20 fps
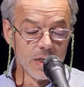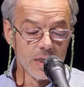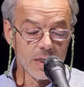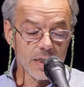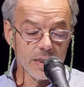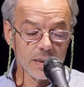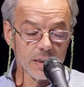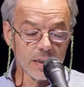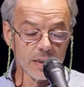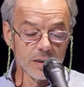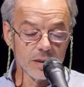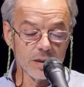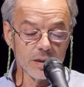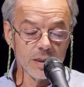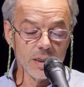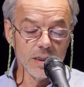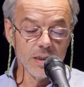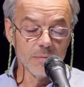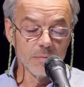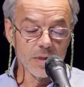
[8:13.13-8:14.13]
It can
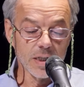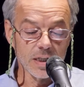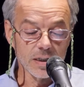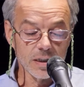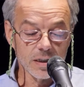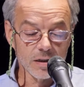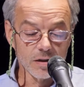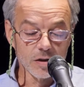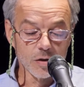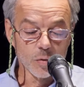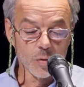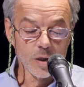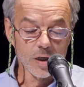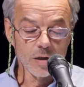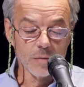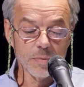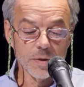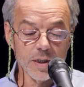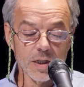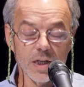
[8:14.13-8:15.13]
seem that killer
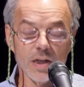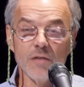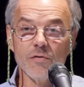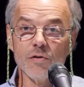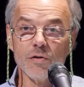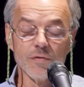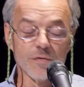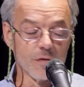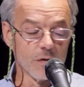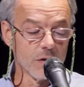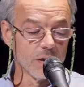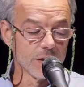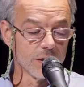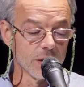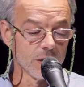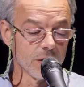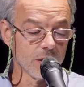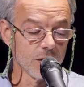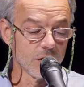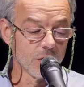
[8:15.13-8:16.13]
whale behavior falls
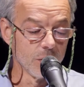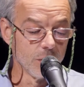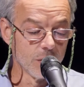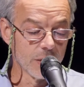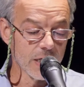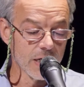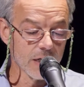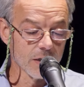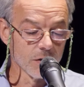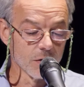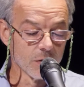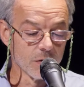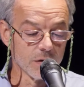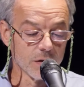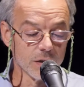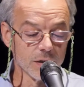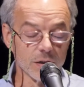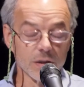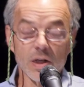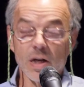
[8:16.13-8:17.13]
into two
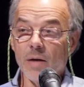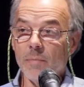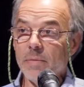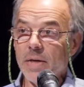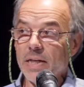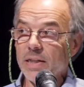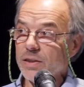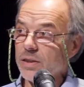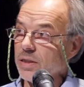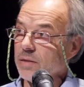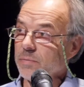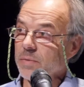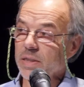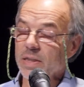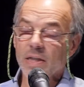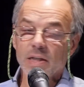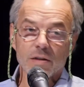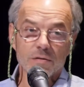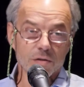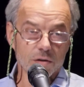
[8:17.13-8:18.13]
categories, amazing
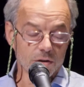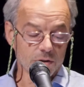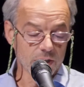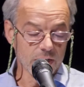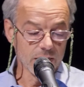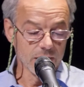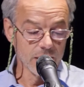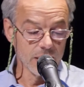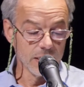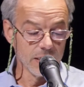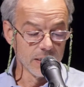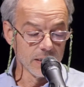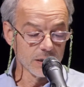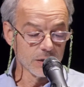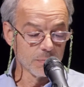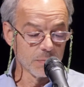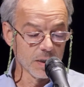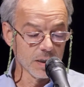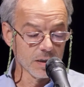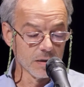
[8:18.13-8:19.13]
behavior and
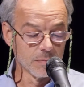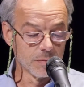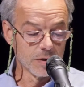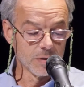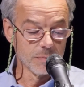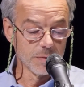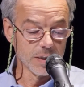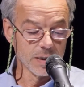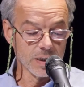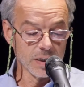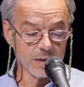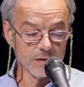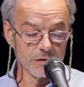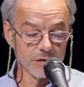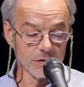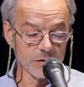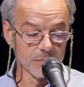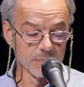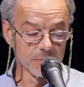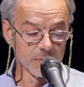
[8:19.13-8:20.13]
inexplicable
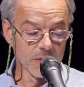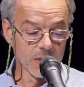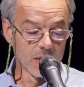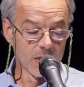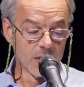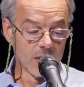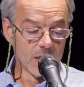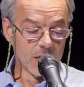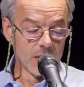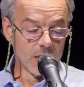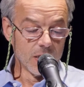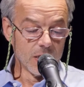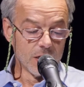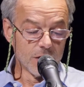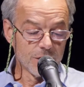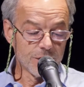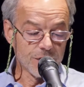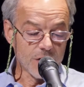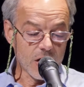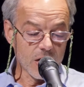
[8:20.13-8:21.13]
behavior.
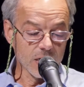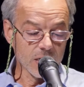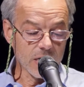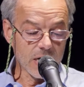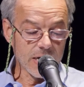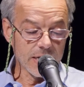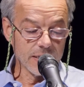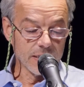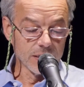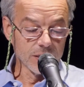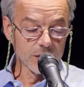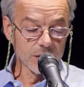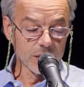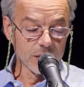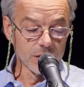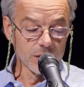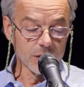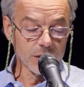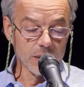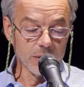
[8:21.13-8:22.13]
Fog guidance
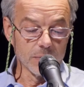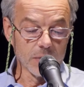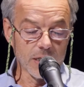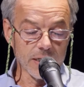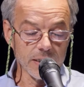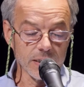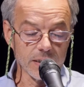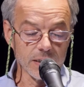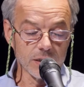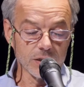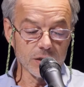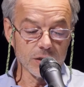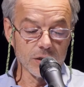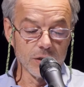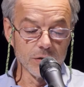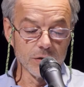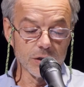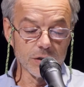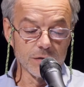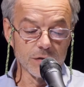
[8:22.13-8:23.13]
can seem like an
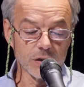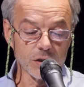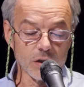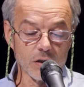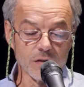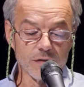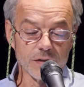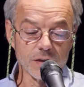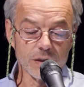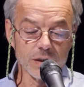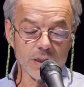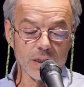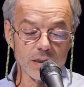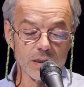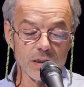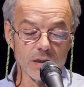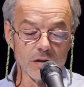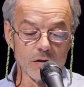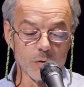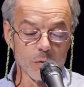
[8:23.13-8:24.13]
exclusive service that
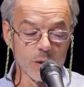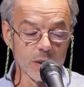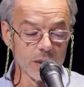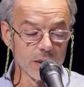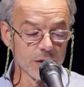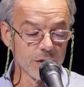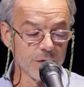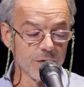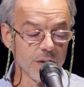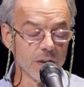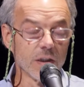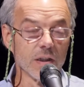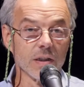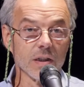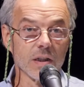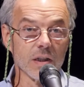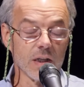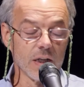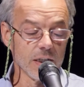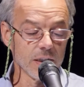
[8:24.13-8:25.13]
killer whales feel
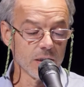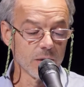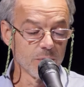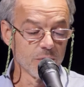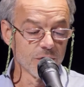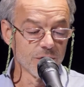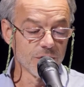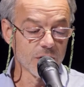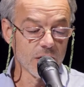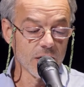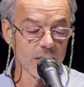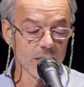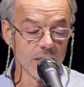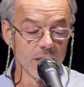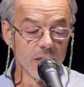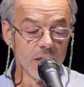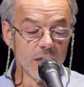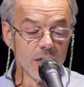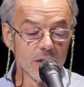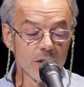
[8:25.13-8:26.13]
inclined to provide
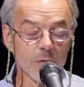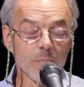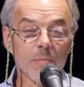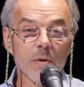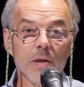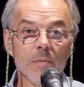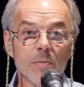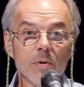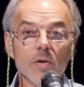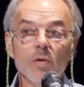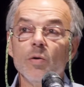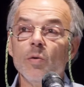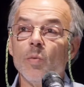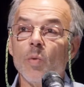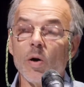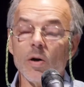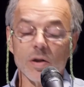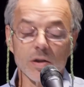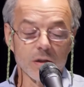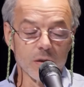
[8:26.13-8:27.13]
to people who
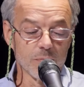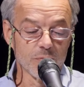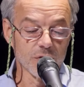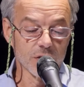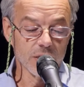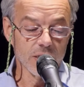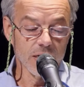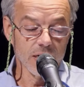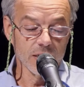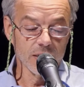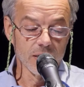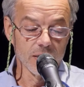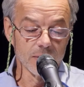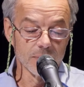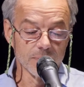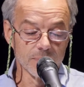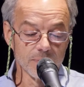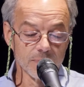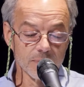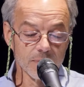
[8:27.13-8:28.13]
work to protect
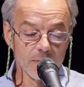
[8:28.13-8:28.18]
them.